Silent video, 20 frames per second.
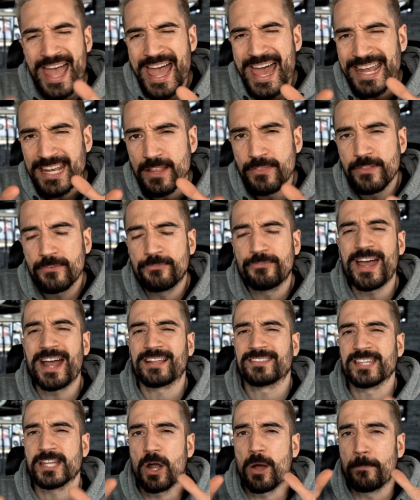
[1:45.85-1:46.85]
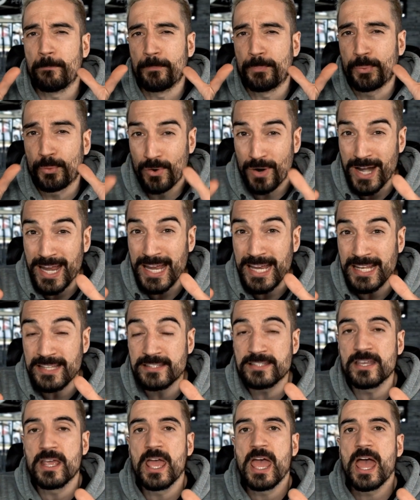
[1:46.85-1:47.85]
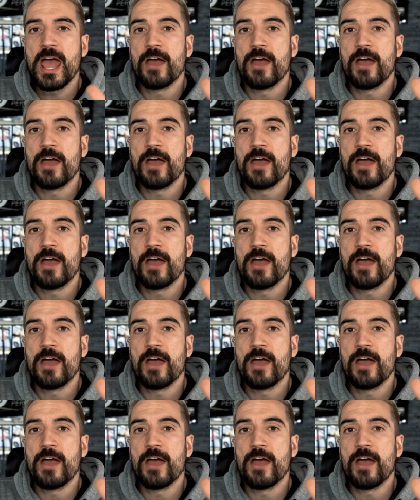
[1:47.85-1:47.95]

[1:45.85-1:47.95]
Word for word: Add in the fact that our brains